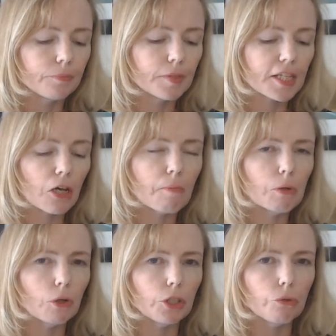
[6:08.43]
tell me
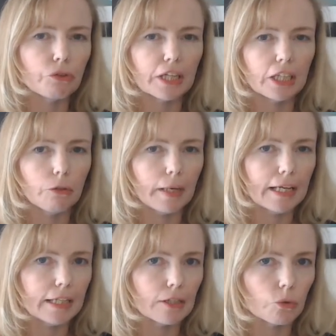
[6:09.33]
what you think, you
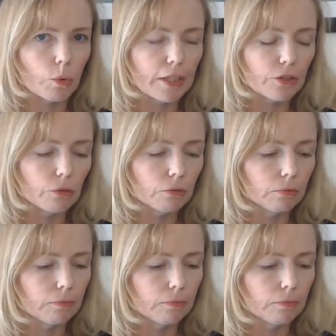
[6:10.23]
hideous weasel.